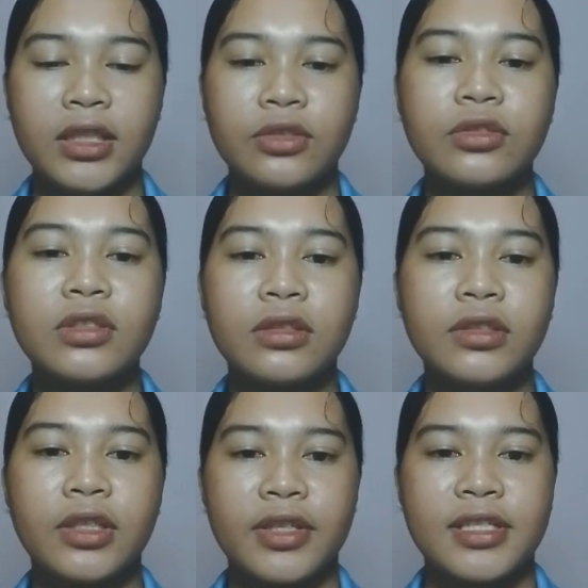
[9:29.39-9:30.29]
To
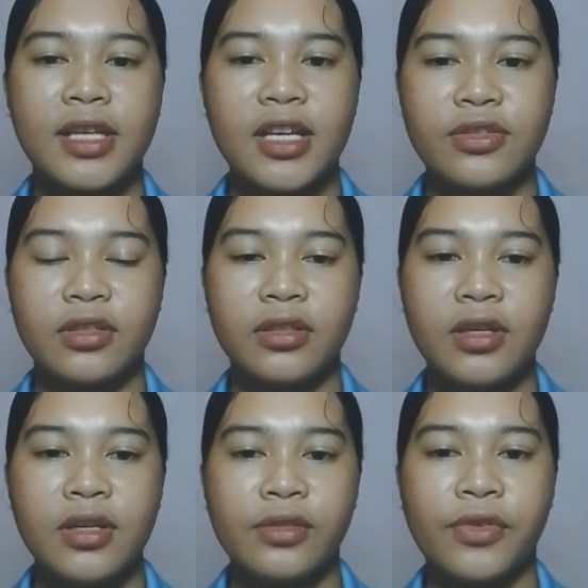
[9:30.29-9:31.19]
conclude our discussion,
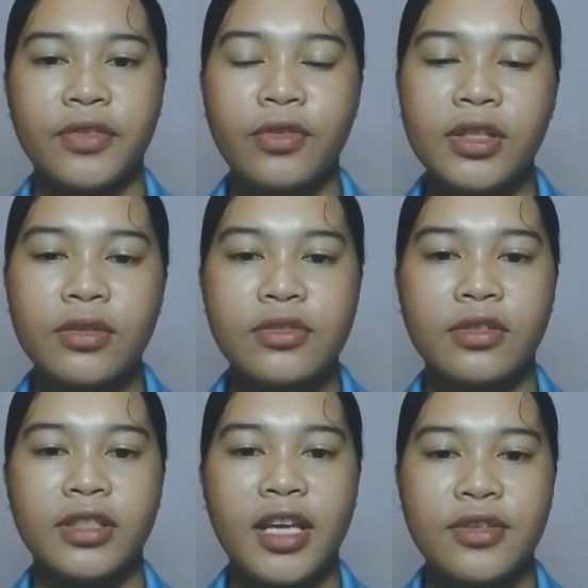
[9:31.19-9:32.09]
portfolio
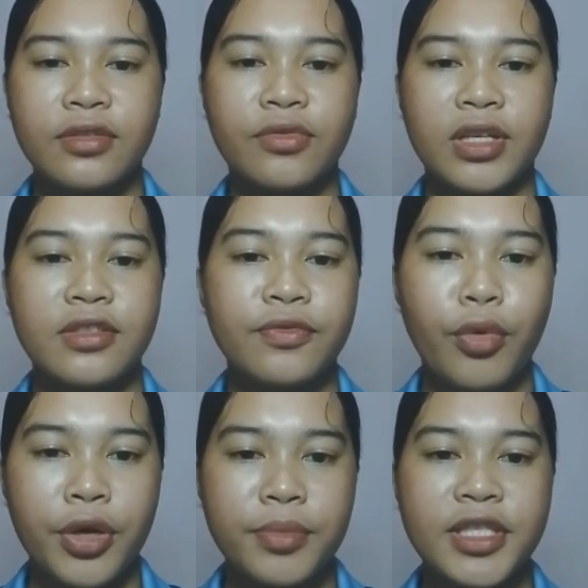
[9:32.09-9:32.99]
consolidation
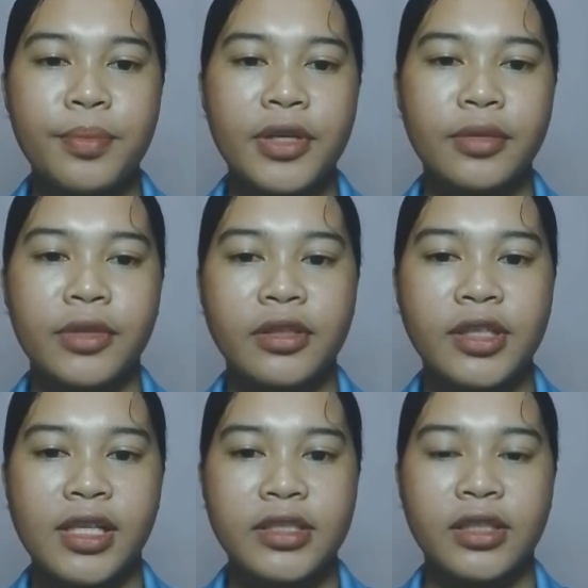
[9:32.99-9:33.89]
transforms separate
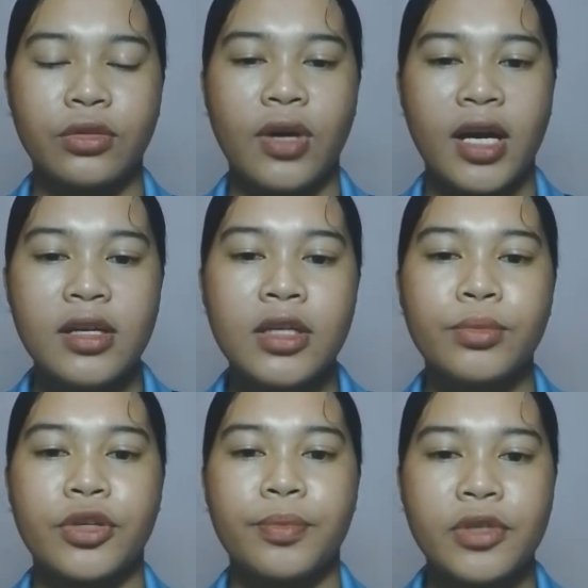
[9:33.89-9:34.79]
materials into a
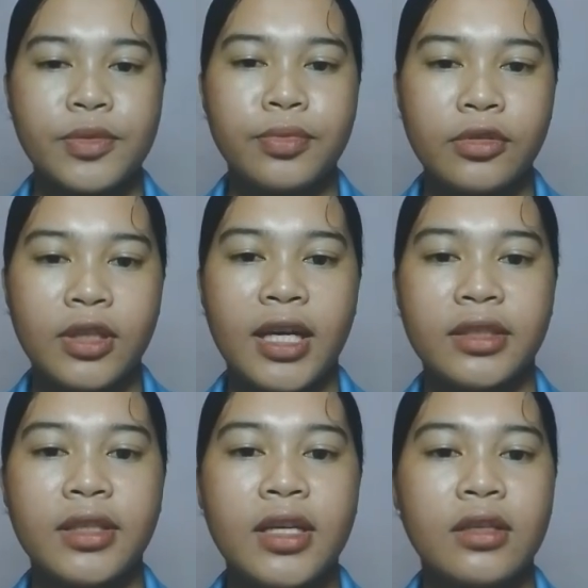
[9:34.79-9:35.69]
purposeful
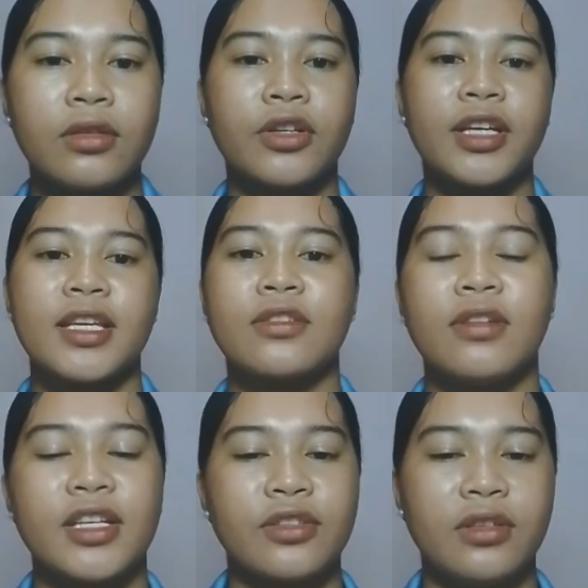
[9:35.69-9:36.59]
and organized
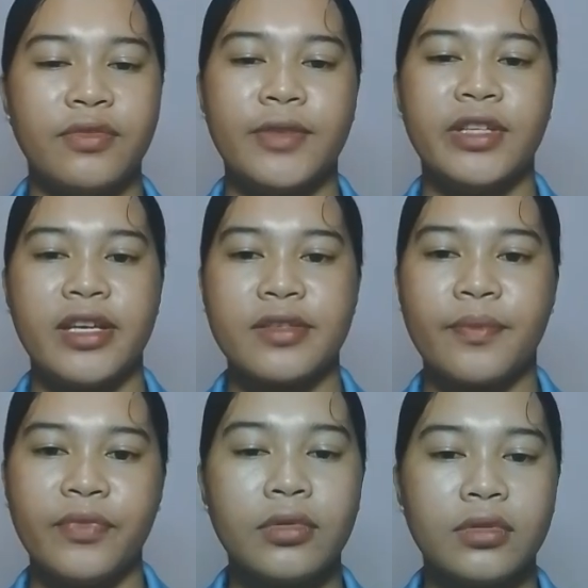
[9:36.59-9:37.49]
collection of evidence.
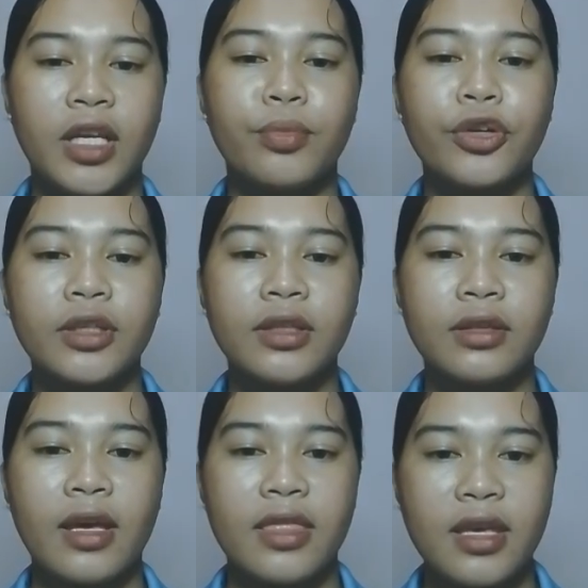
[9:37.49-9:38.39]
The
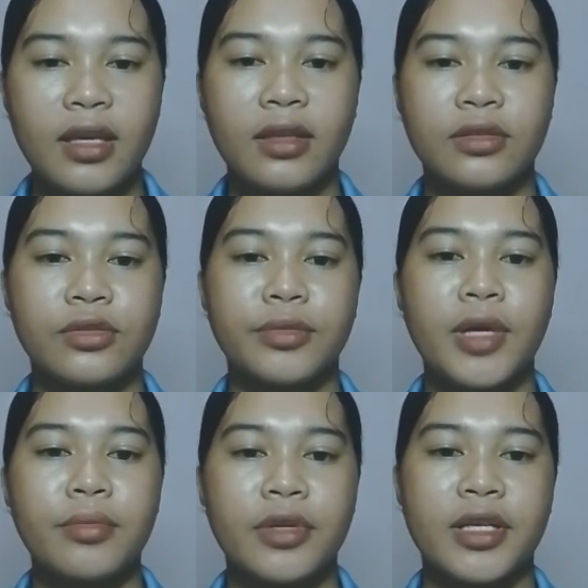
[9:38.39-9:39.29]
important thing to
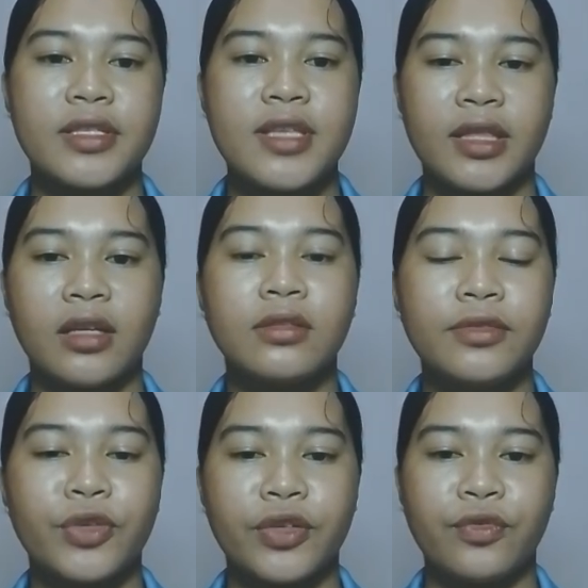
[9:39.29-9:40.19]
remember is that a
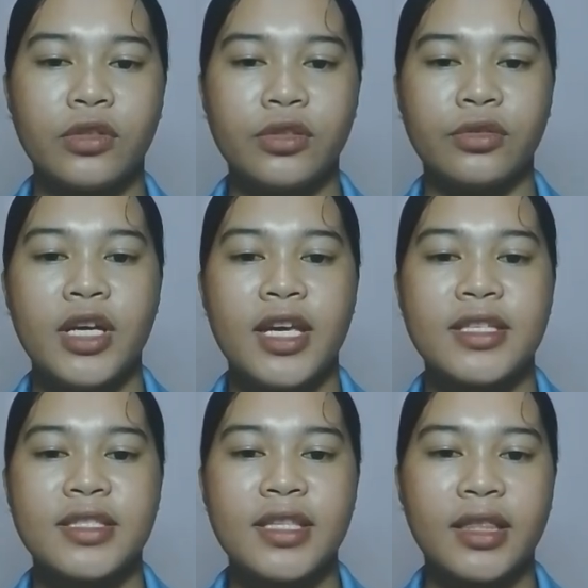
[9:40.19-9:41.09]
good portfolio
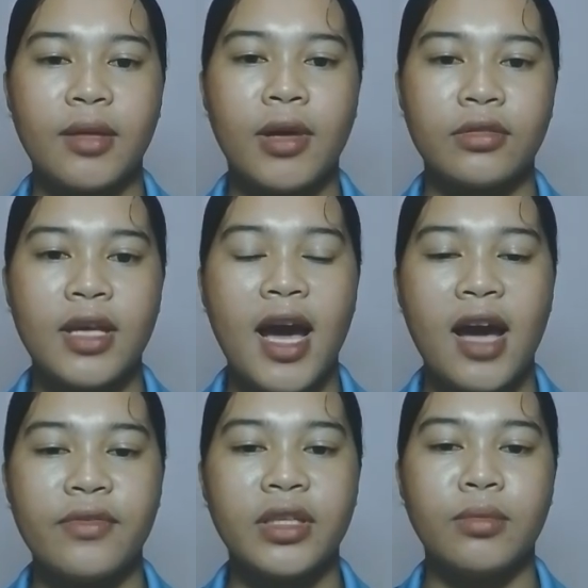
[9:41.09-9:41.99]
is not about
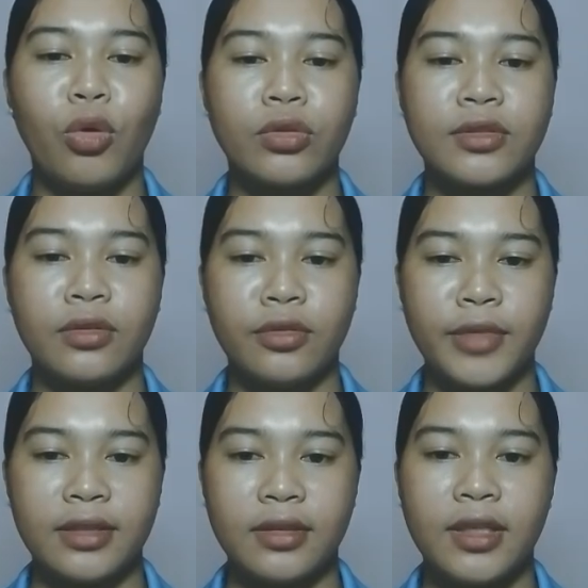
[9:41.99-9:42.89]
having the most
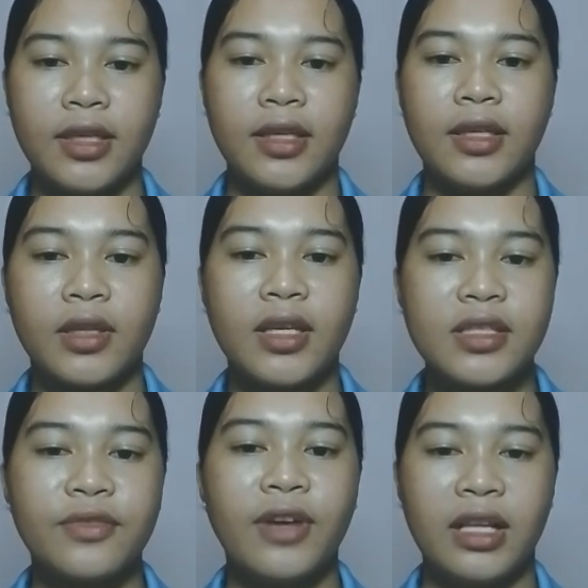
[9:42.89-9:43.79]
document.
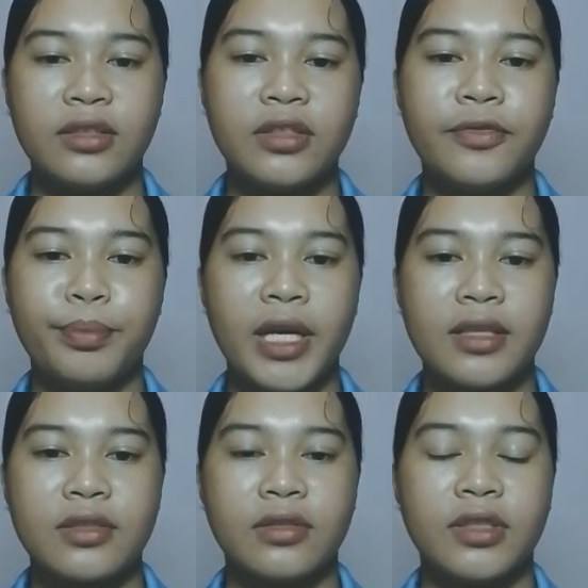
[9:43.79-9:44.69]
Its value
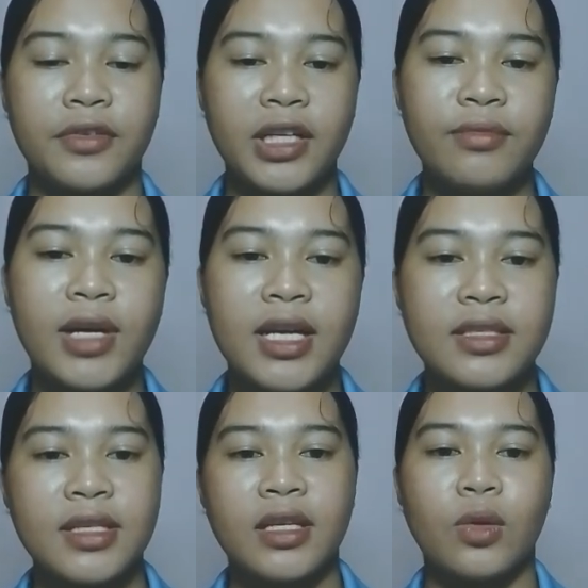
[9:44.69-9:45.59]
depends on the
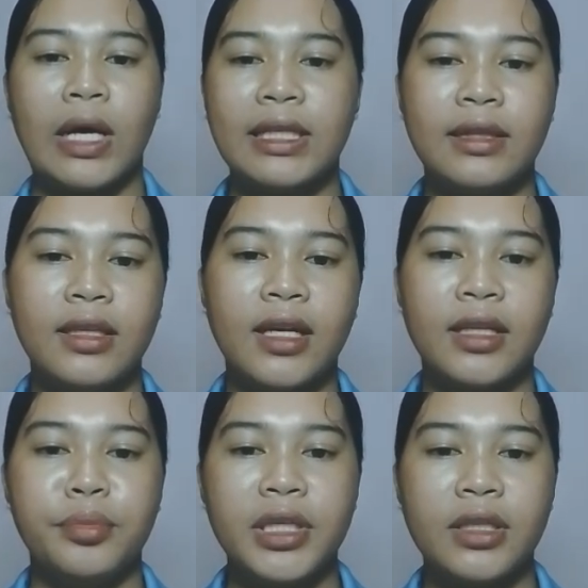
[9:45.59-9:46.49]
relevance, quality,
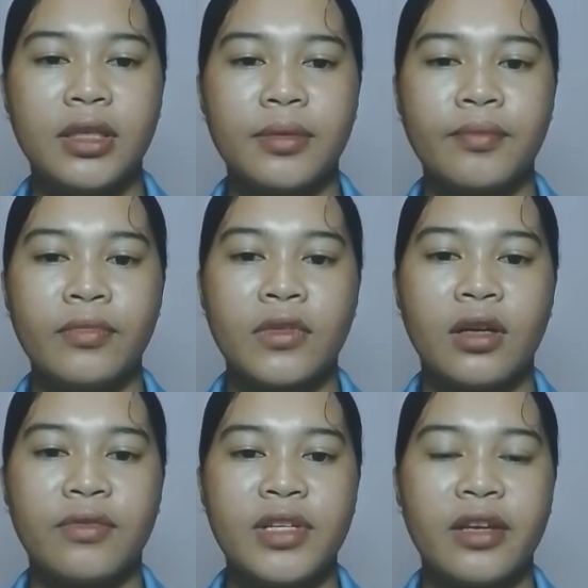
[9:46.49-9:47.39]
and meaning
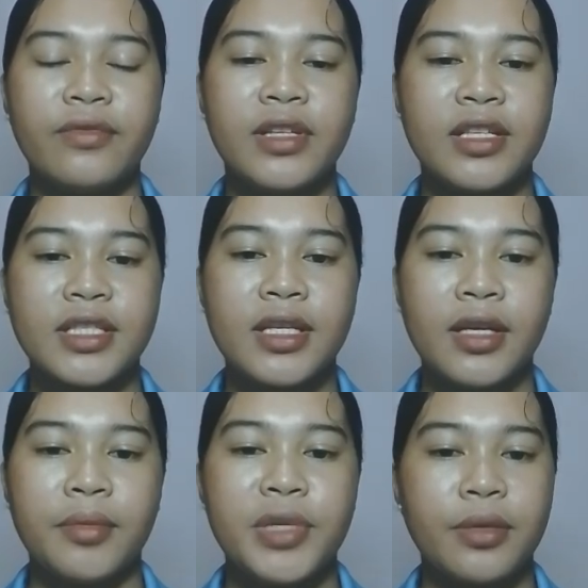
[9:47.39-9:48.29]
of the evidence
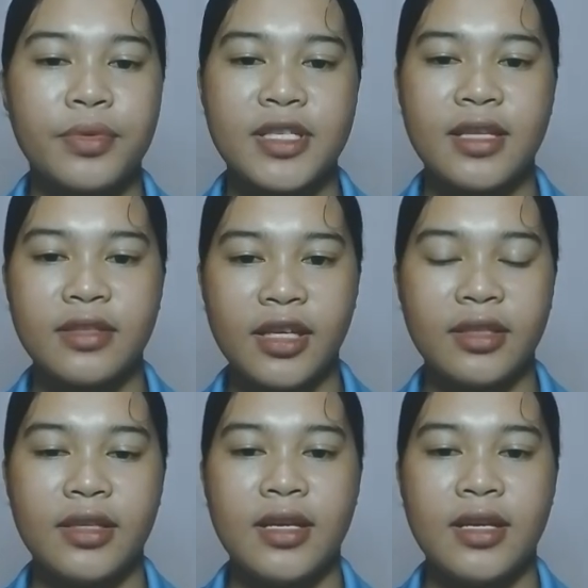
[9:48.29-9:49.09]
being presented.